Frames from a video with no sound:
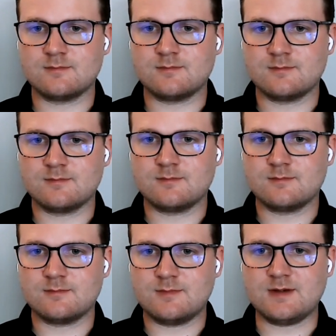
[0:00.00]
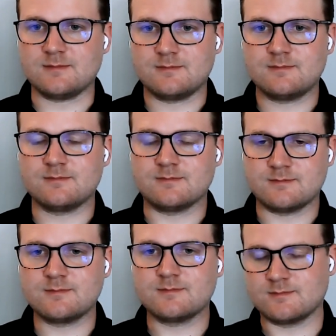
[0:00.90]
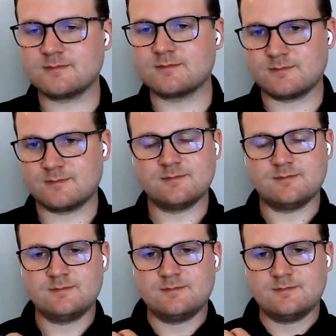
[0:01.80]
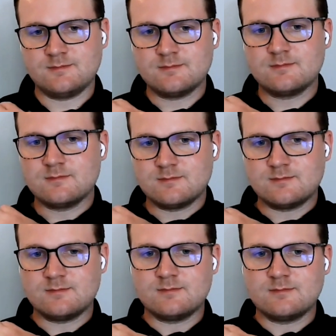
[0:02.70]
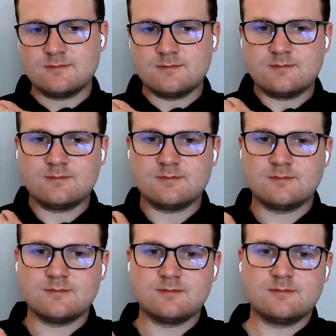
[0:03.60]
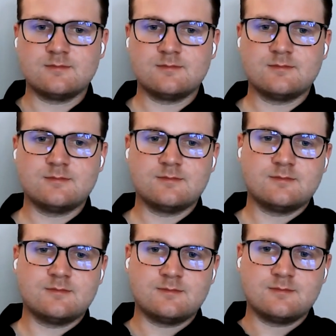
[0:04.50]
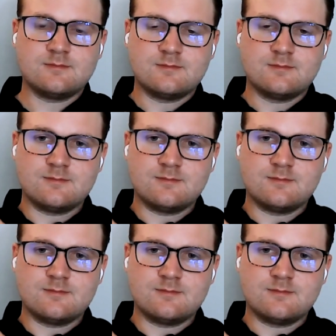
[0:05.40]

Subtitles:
(not speaking)